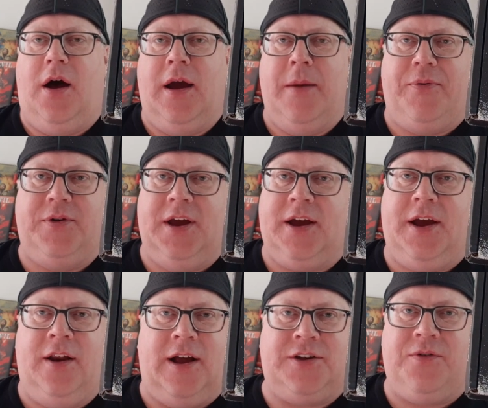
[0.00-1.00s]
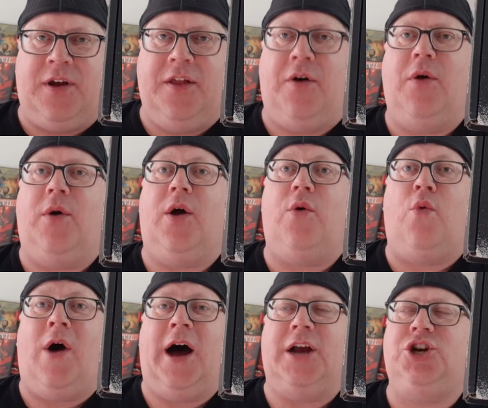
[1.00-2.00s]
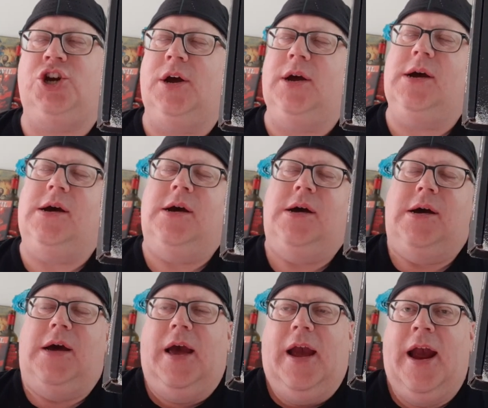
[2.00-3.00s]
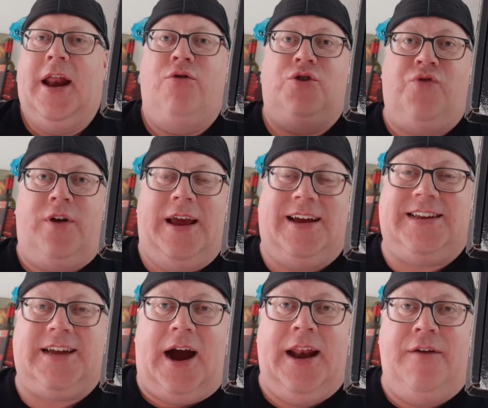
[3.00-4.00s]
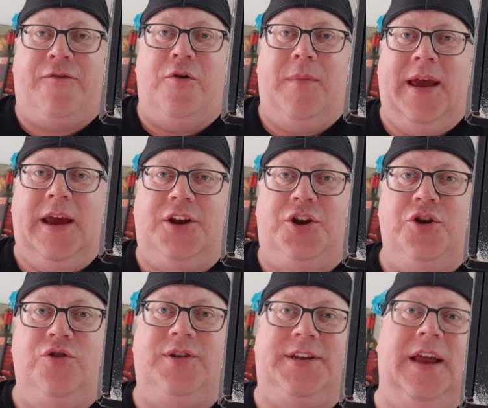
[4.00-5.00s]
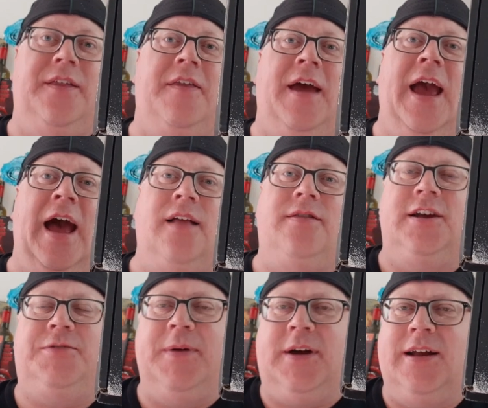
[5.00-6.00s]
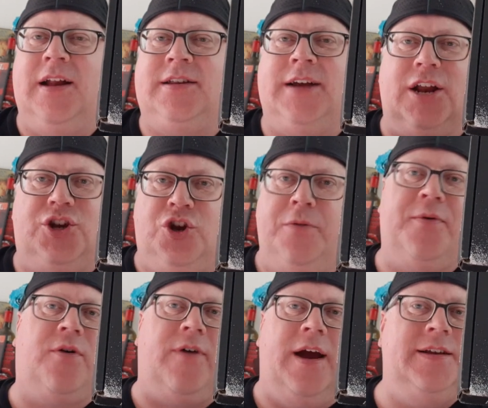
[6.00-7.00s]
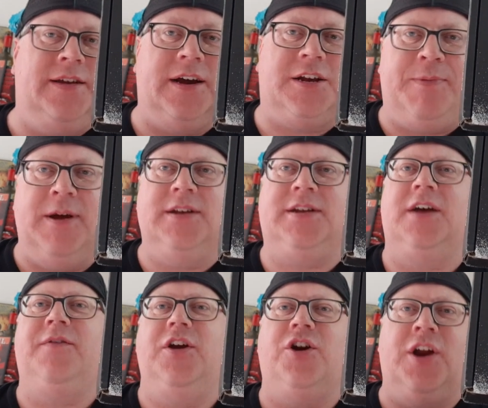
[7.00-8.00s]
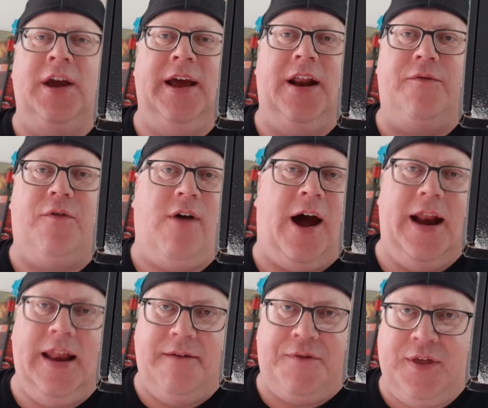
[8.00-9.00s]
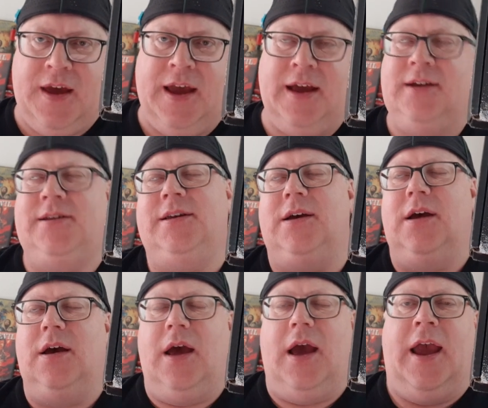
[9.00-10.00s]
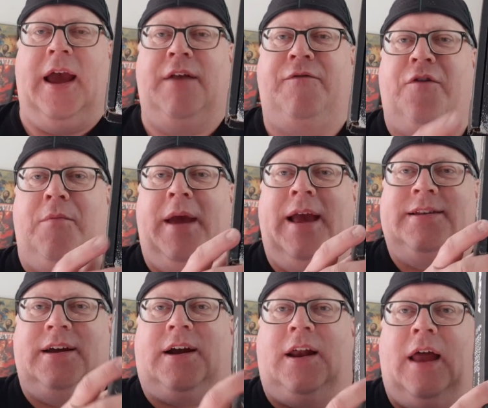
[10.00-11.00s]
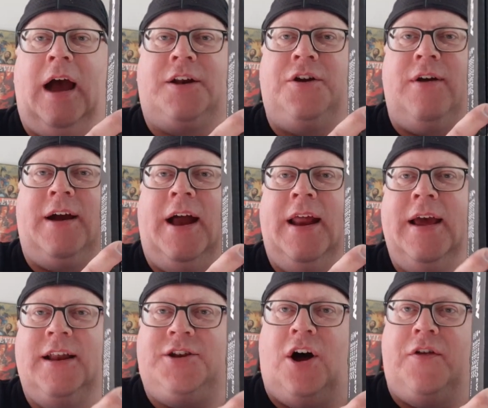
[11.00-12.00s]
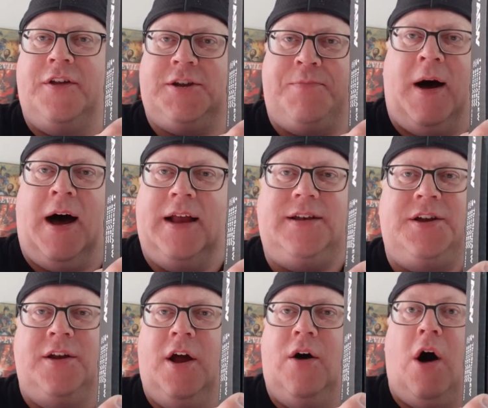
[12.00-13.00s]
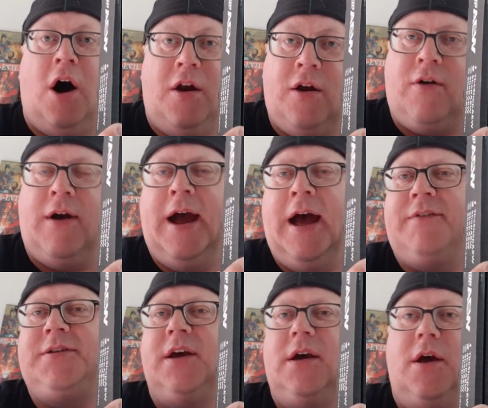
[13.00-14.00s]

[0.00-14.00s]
in particular. That's really the only one I watch. And it was really exciting for me to see that they had this because it's not super crazy expensive and you're going to get a variety of things. And for me as a collector, it kind of hits all the spots, you know, autographs,